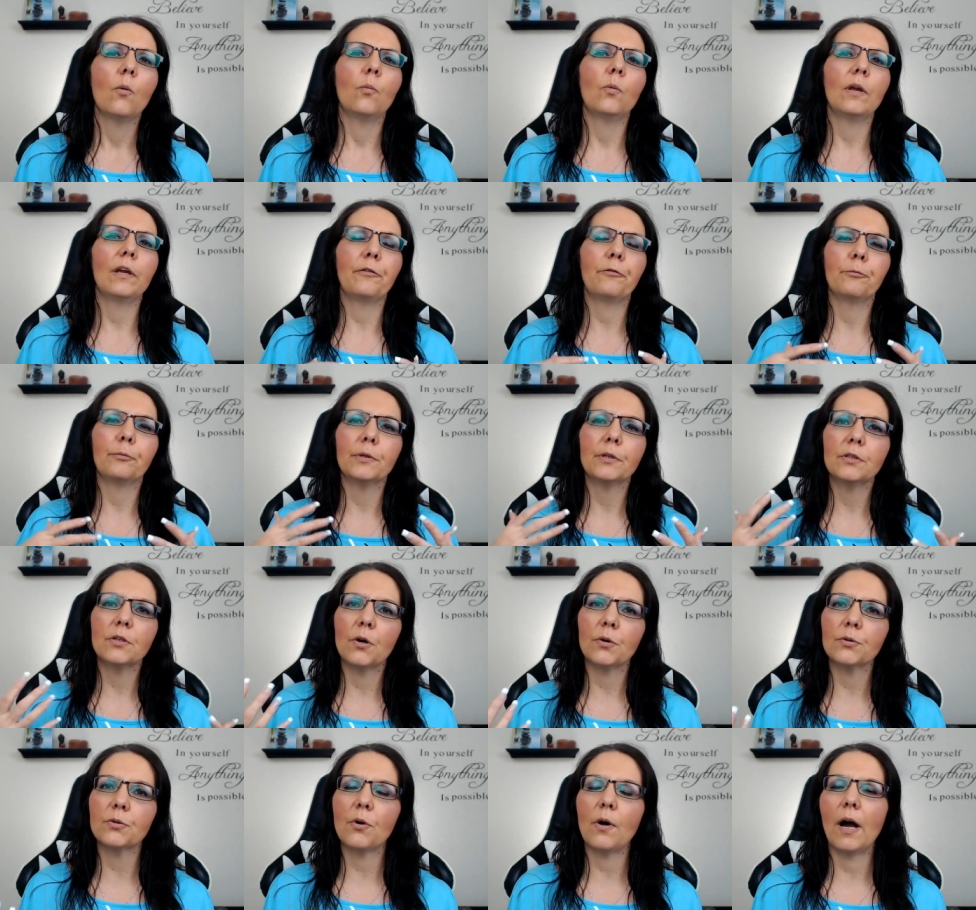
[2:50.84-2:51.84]
if we
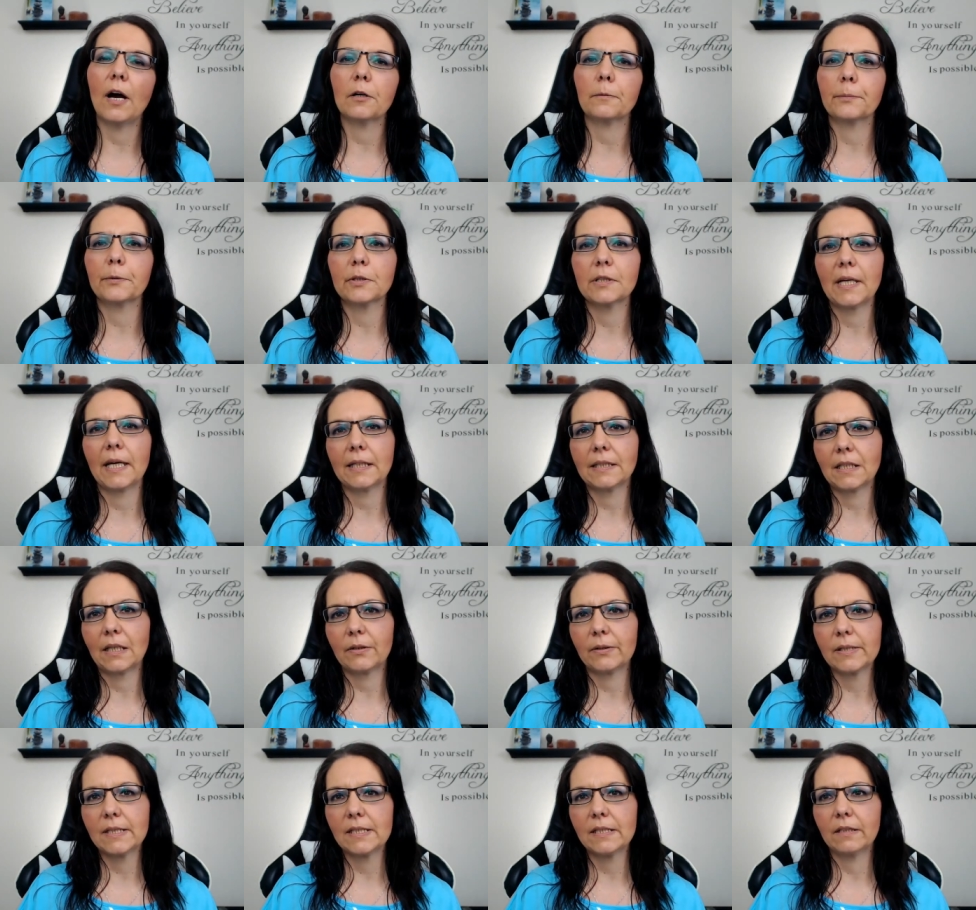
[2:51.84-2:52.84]
don't know how to protect
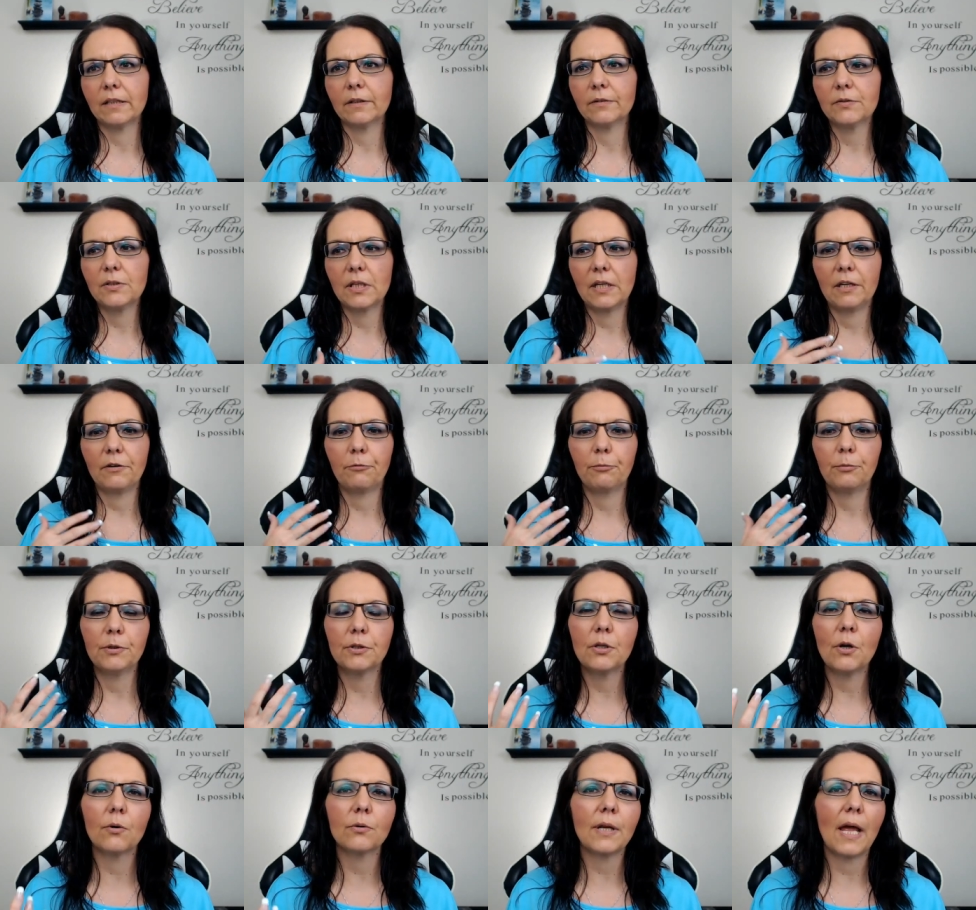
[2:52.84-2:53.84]
ourselves, if we
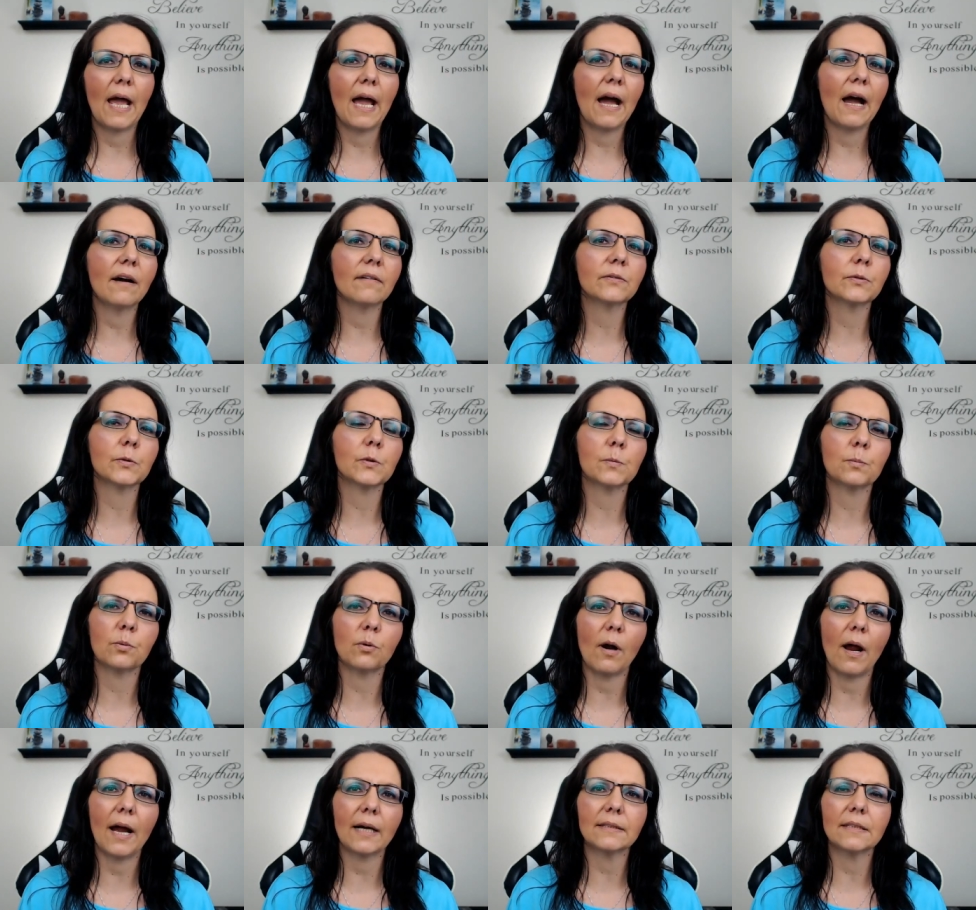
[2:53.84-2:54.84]
don't have those
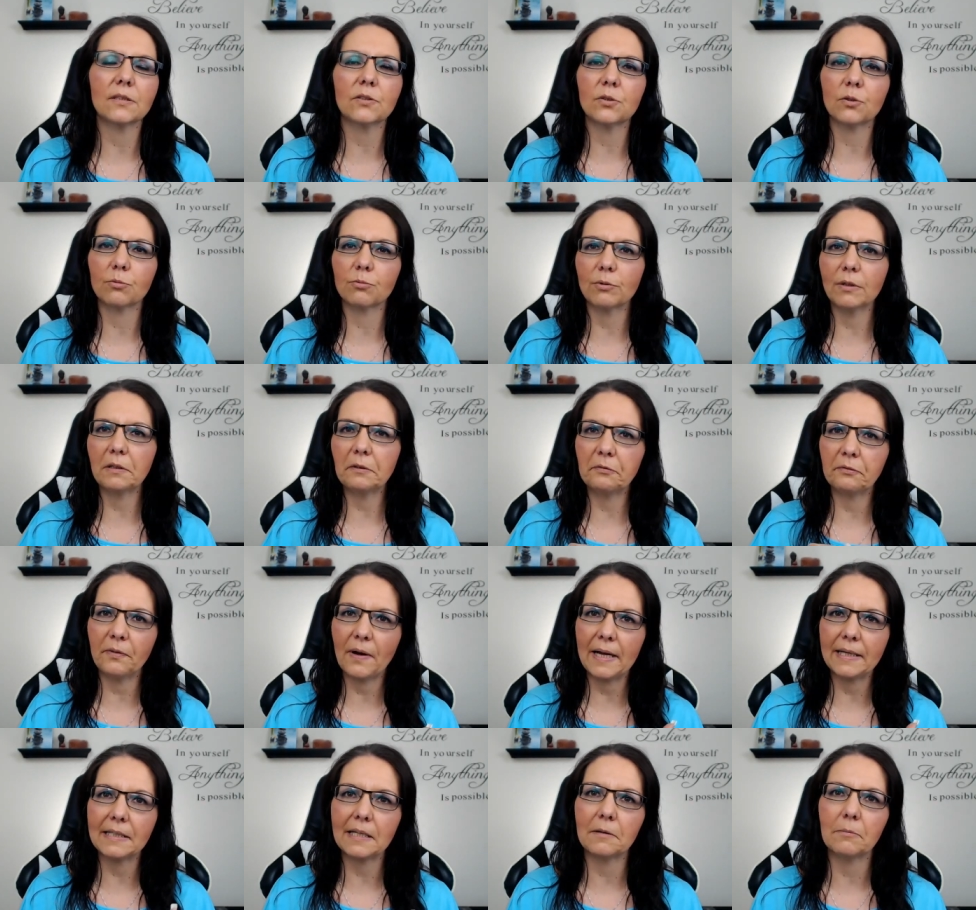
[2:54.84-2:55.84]
practice to really
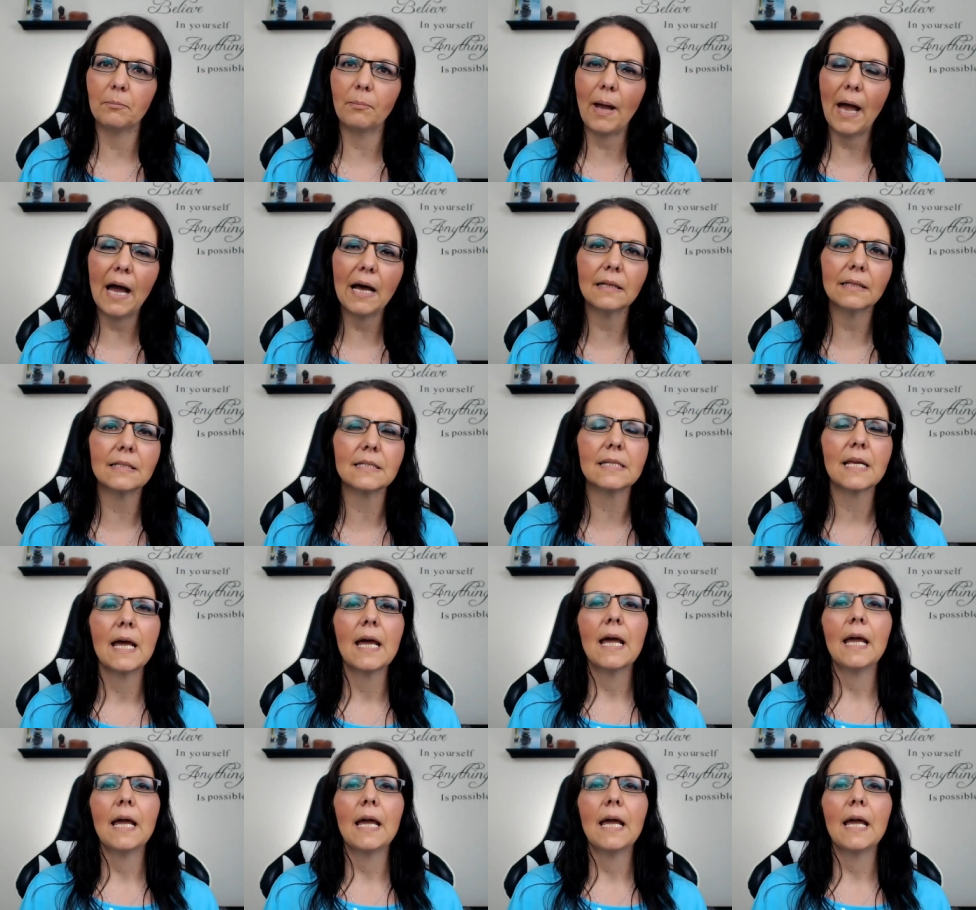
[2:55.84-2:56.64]
find that balance,